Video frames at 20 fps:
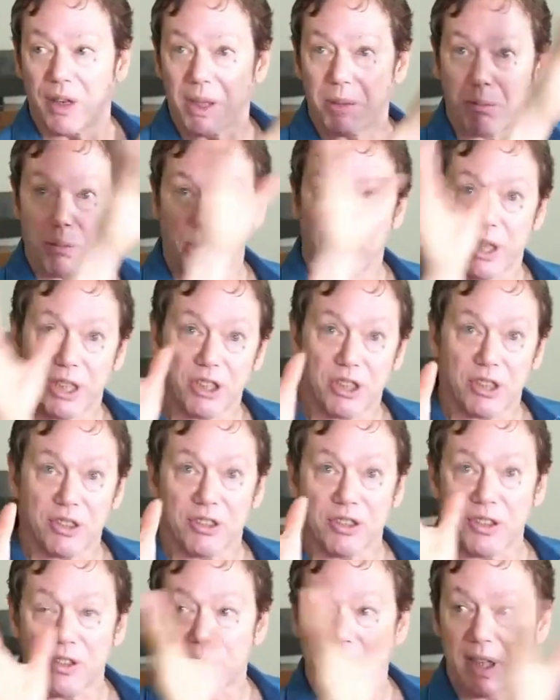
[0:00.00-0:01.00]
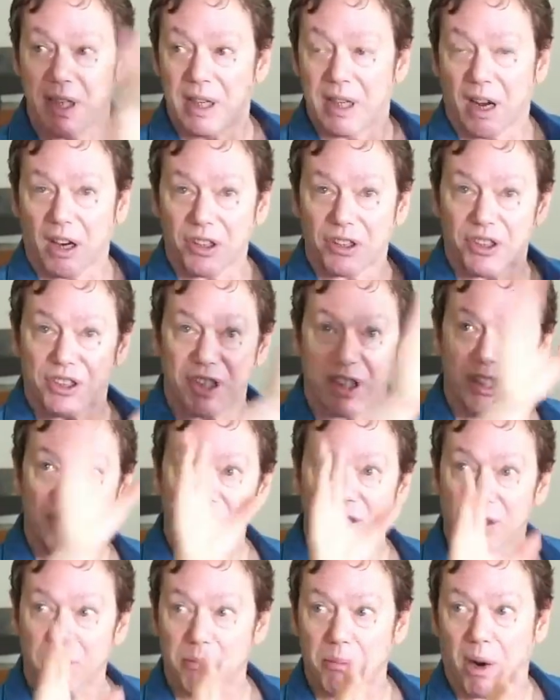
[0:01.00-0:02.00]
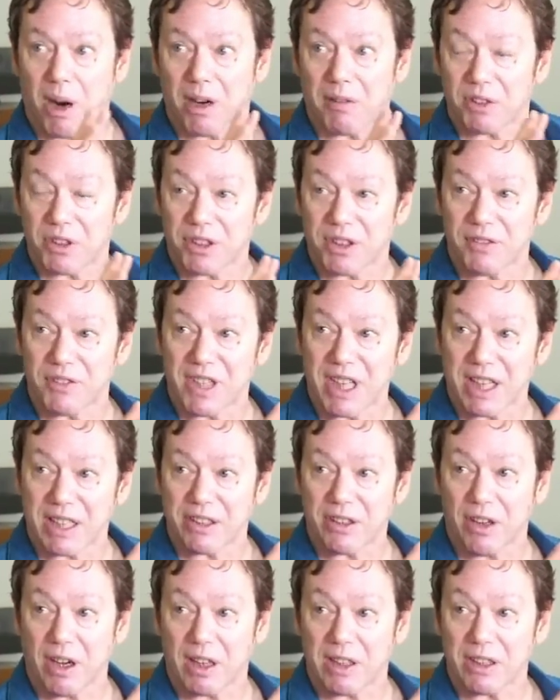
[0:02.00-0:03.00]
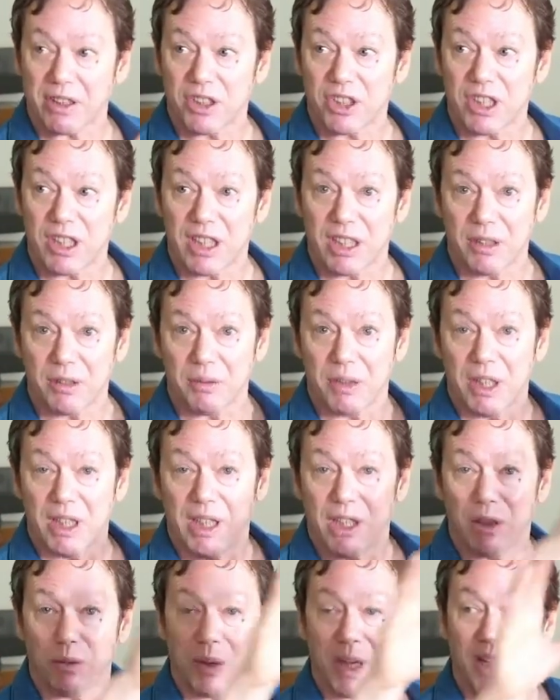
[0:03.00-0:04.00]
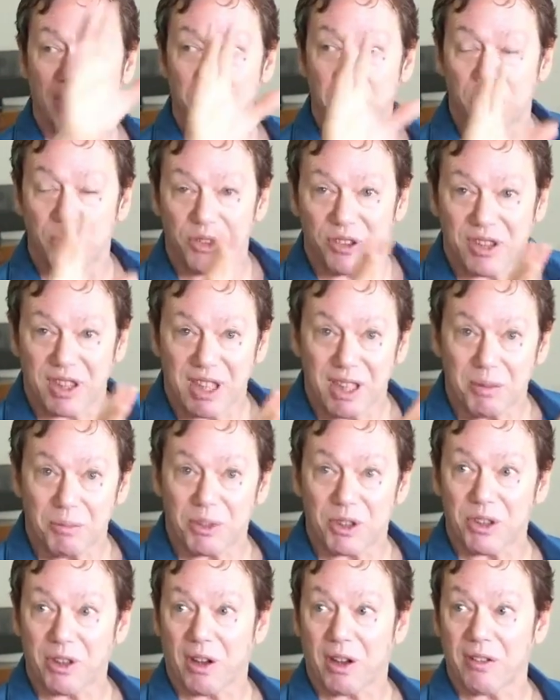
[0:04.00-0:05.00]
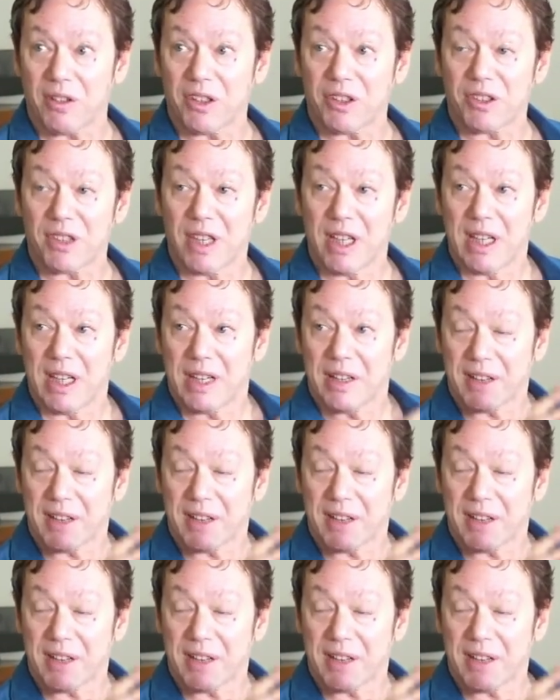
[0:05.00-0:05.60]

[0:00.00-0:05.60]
great bridges, and our cities are marvels of technology, and we have museums and all this.